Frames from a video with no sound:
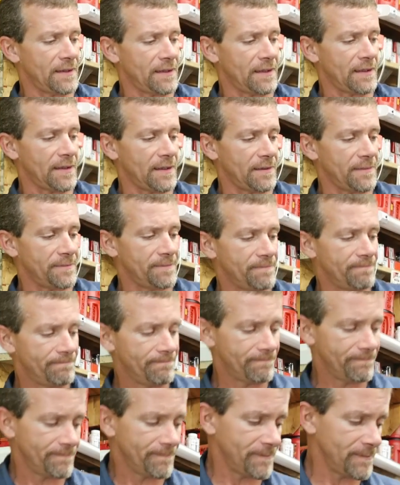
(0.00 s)
um,
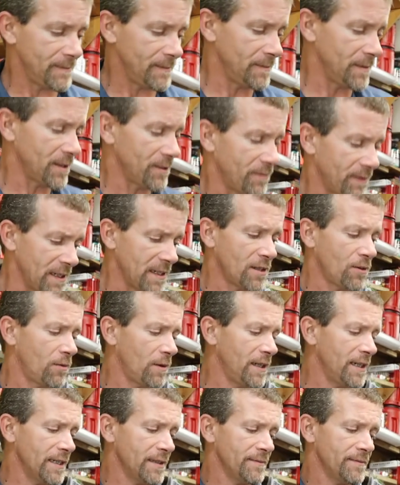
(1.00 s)
It's very
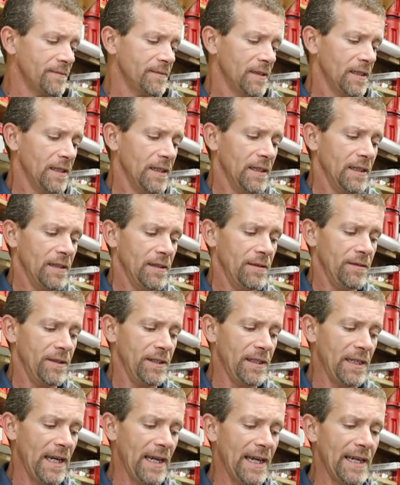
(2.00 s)
quick.
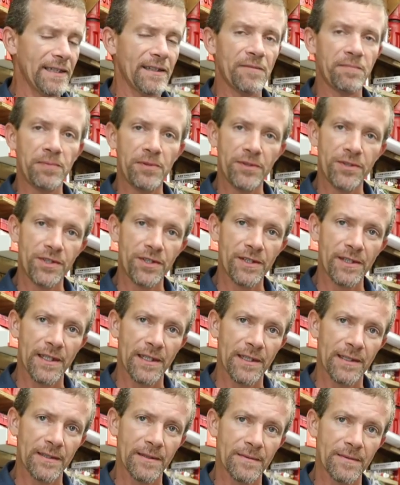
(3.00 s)
The act of pushing
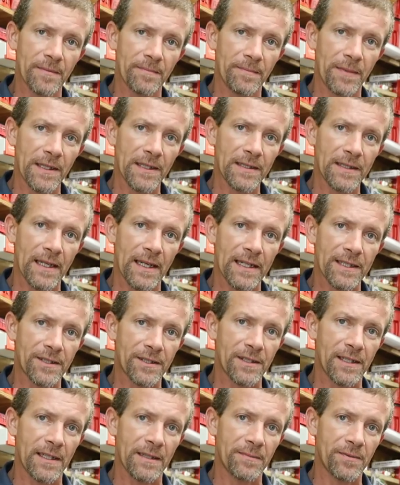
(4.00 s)
down on the button
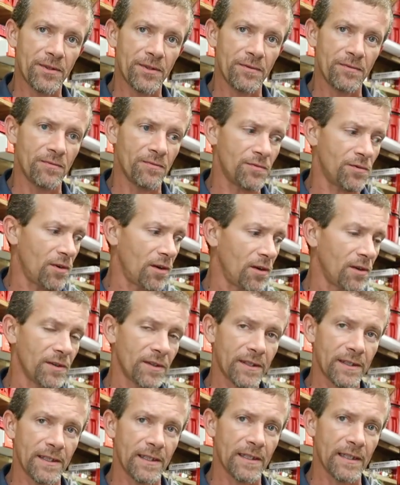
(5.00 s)
actually helps you draw
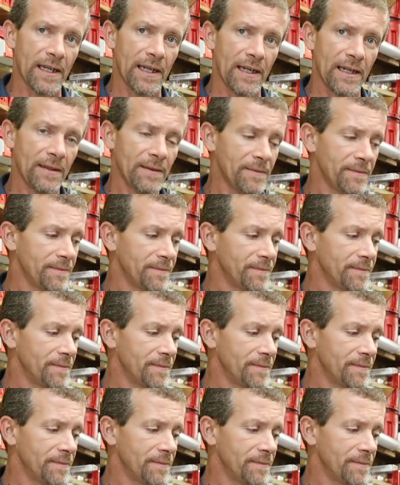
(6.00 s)
the gun out.